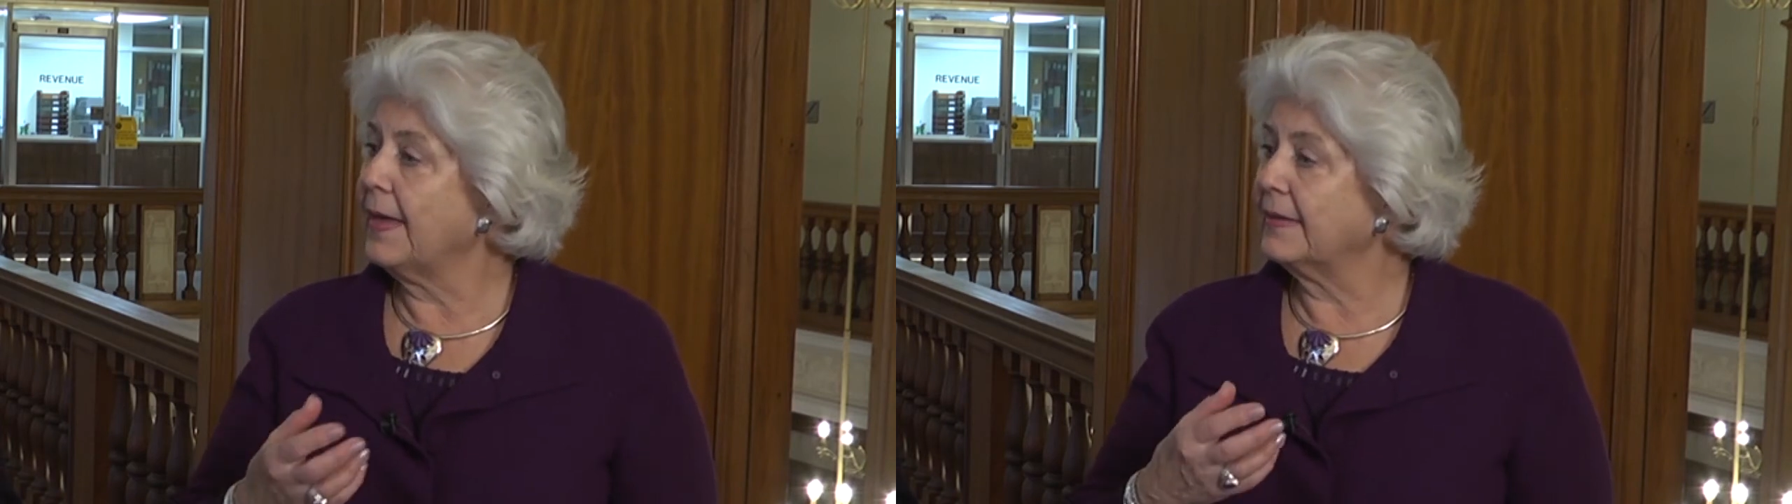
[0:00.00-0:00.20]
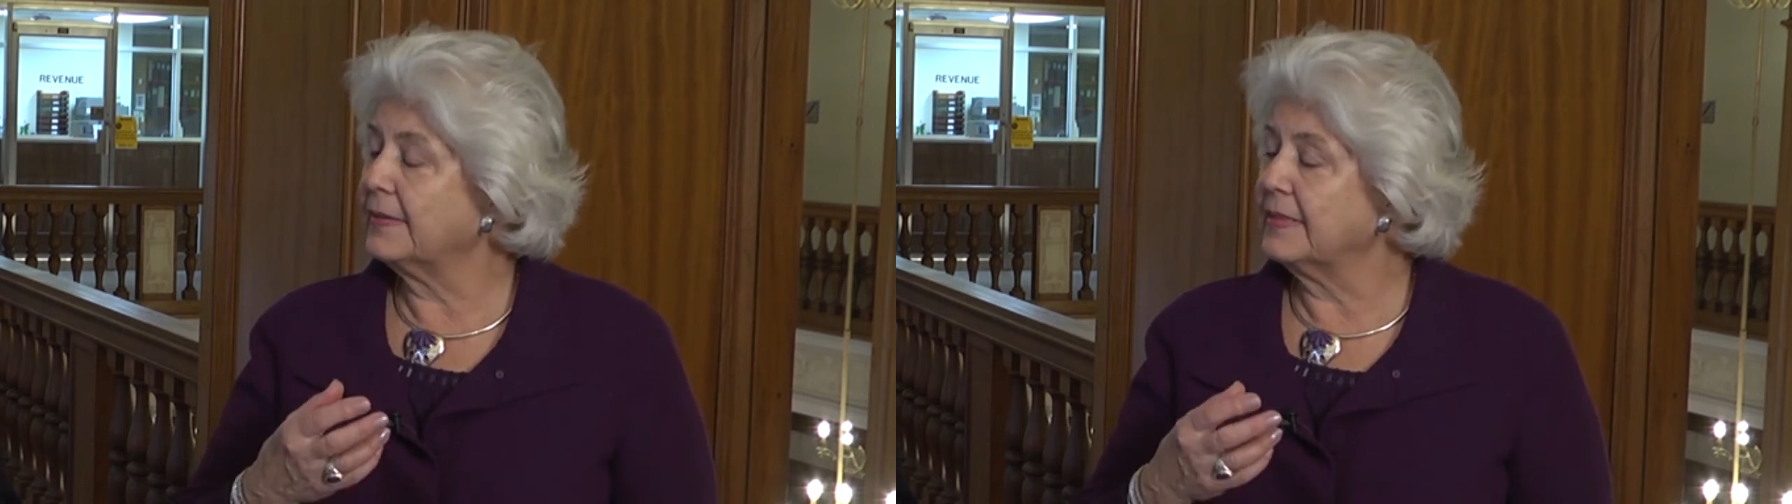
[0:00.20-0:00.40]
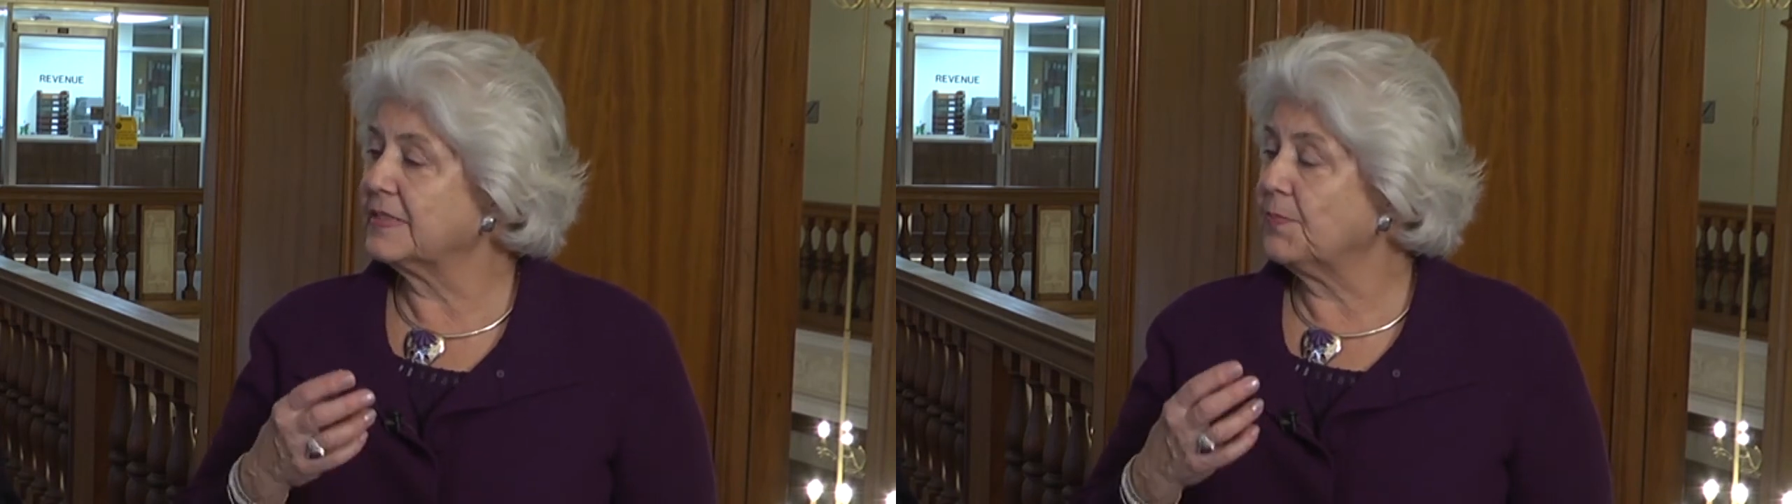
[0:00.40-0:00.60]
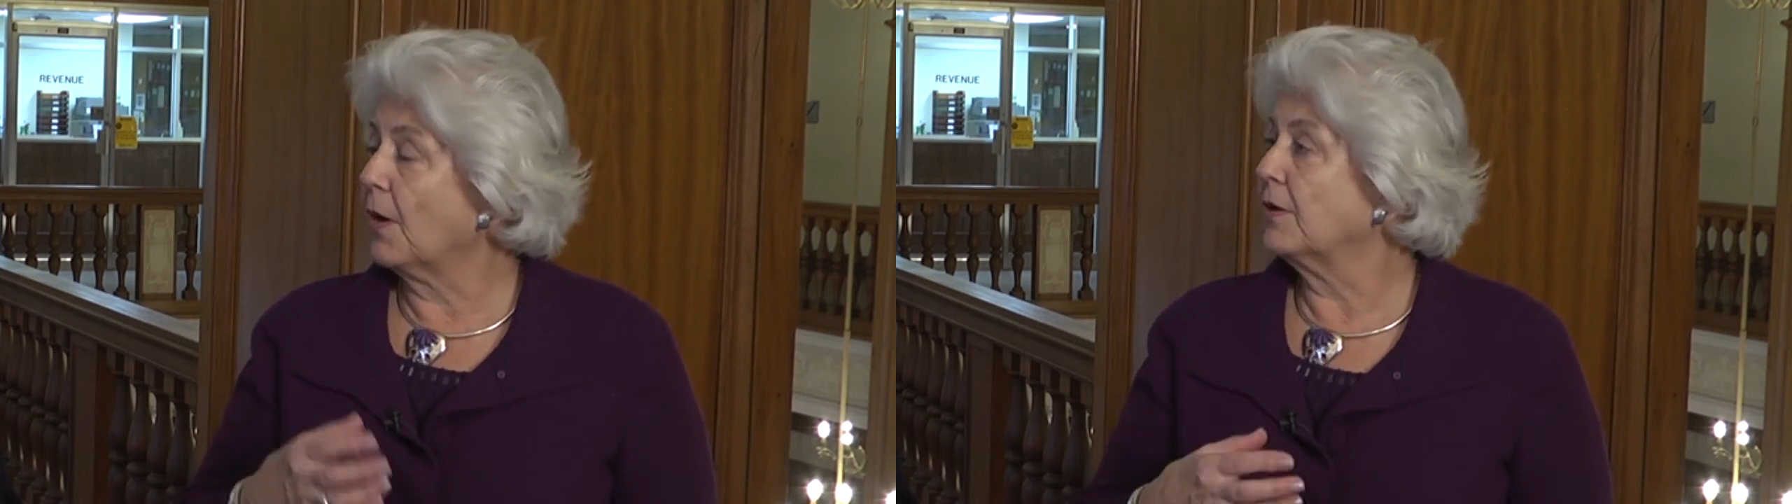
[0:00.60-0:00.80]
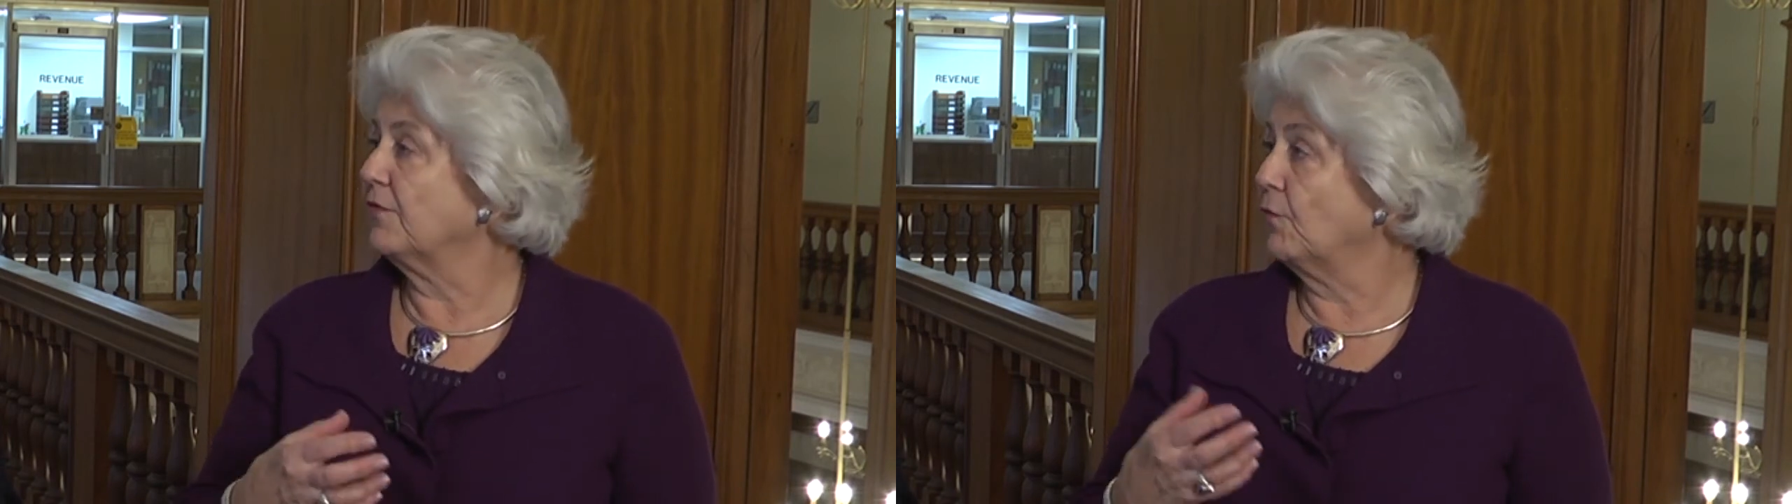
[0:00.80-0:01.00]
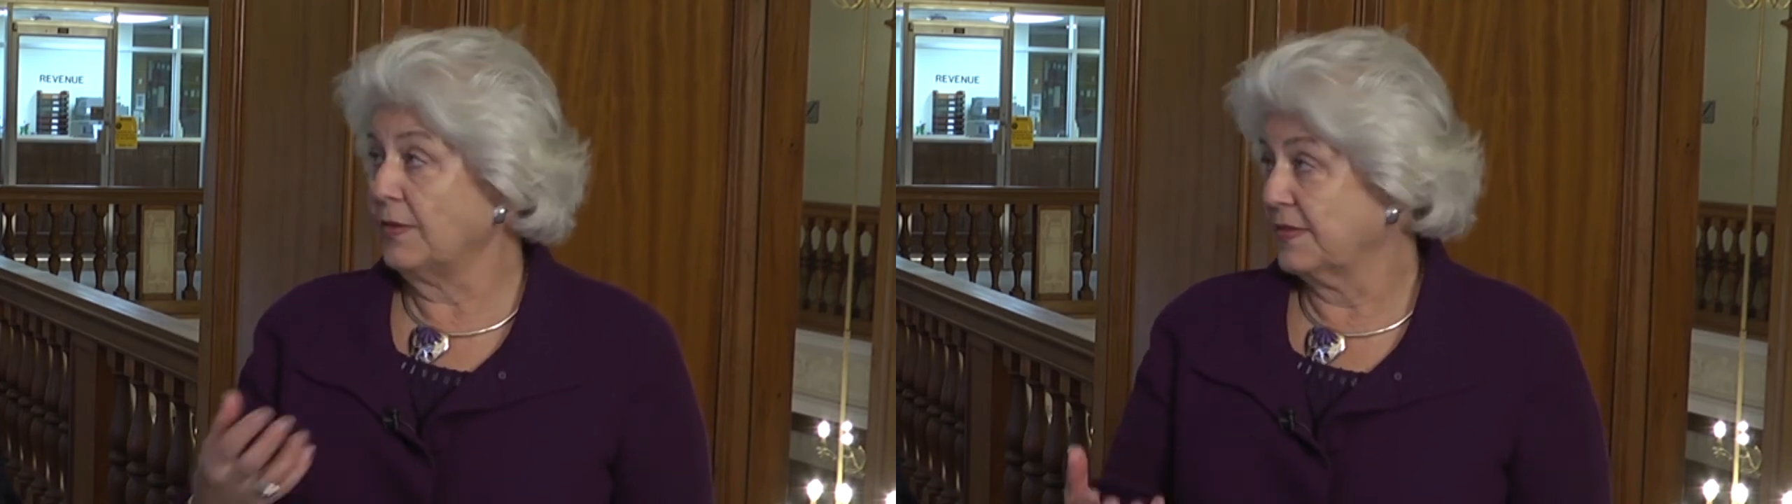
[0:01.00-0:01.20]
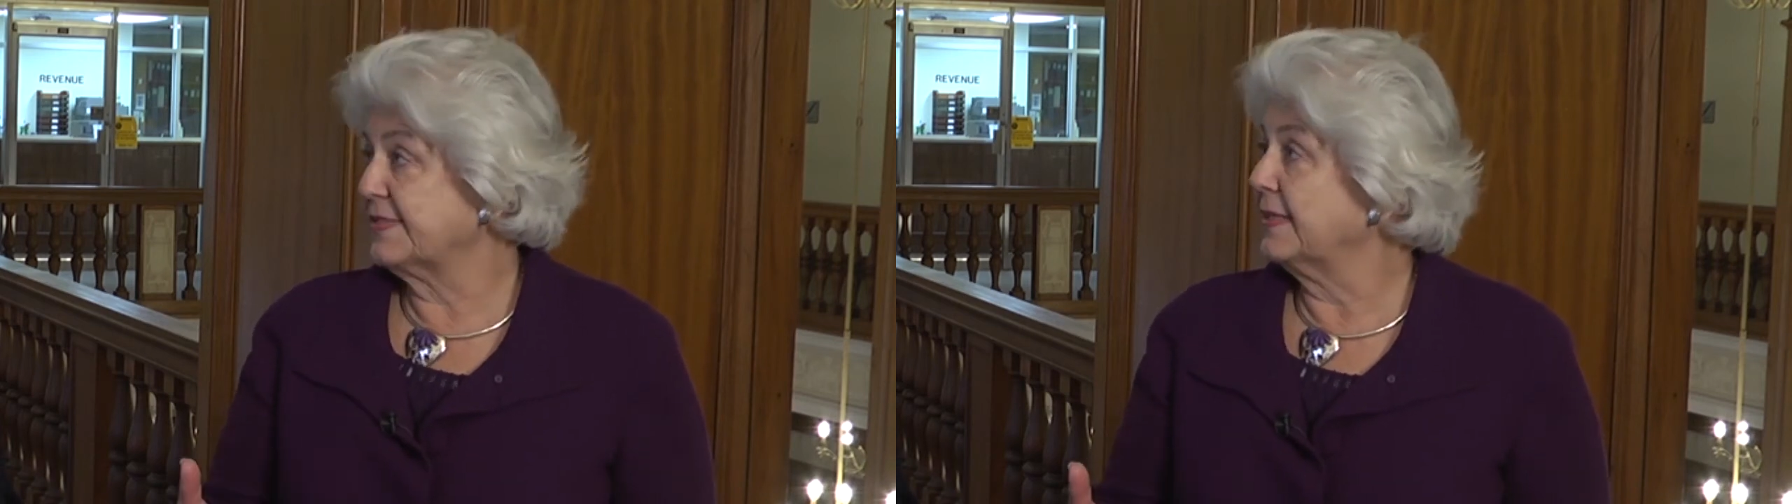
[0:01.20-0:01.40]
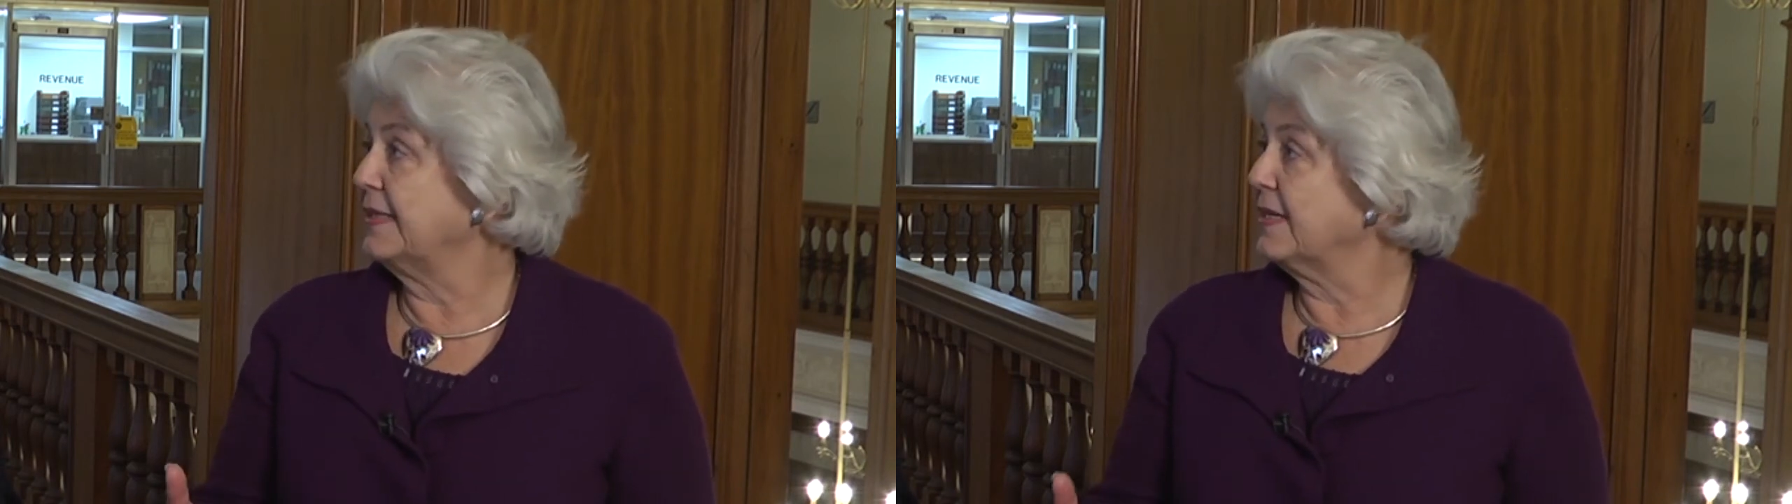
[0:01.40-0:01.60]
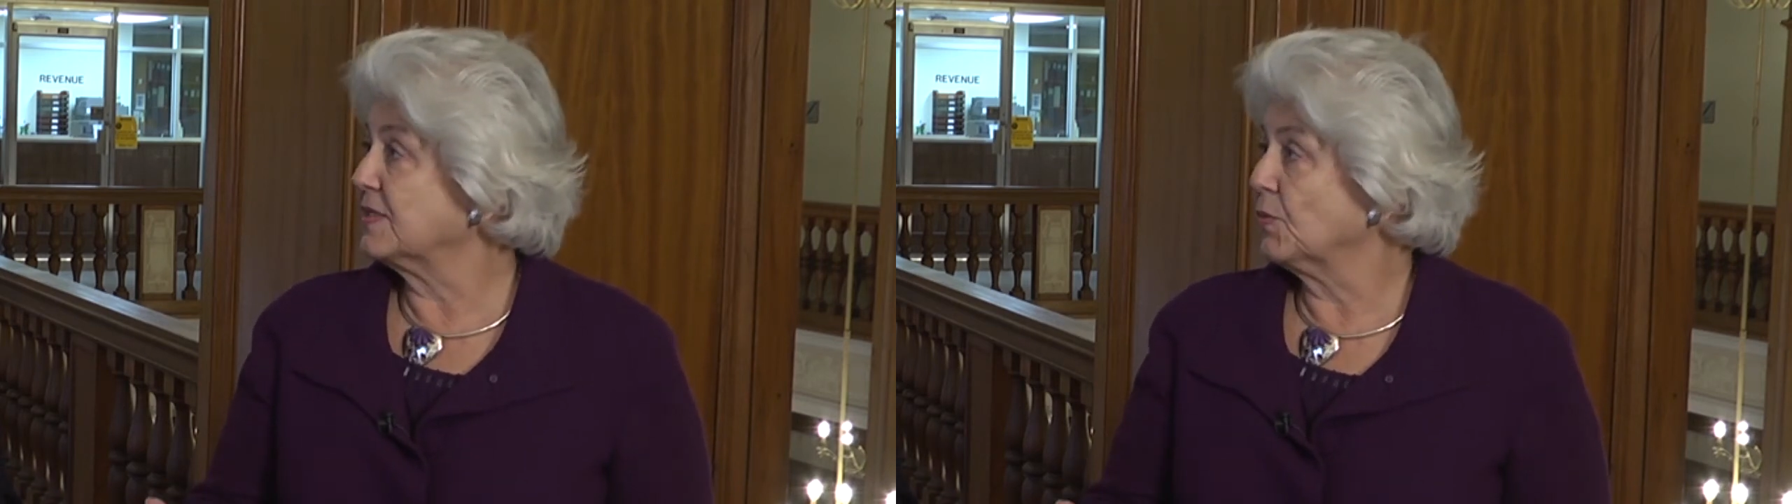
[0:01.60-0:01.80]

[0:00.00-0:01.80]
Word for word: that is part of what the city does